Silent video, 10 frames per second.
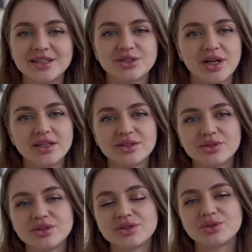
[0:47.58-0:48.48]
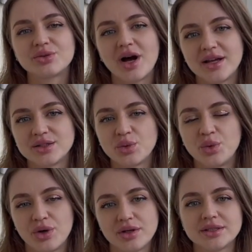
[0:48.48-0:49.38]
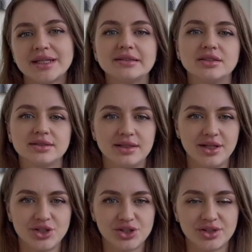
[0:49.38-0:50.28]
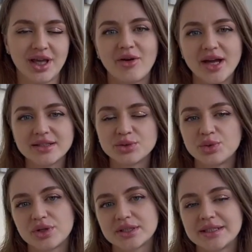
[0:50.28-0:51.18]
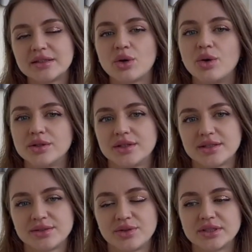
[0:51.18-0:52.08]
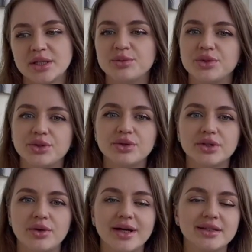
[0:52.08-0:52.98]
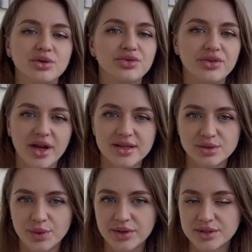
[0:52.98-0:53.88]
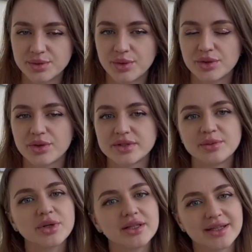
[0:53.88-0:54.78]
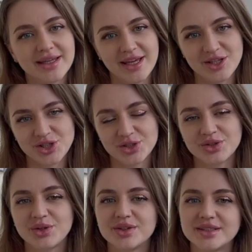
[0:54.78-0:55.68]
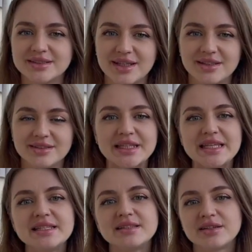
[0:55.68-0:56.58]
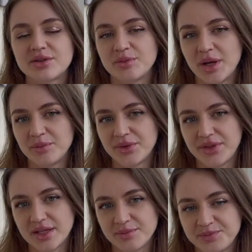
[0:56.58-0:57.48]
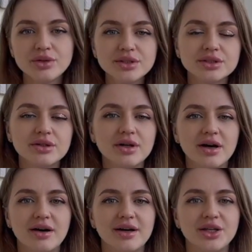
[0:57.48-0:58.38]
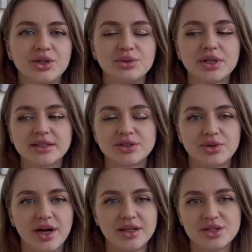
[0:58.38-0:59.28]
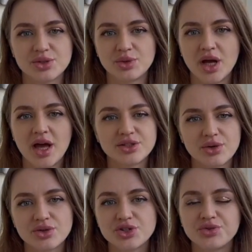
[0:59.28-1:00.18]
try not to write word and translation. Write word in a context. For example, you can write a phrase with this word or some collocation to understand and easier remember them. Also, you can try to search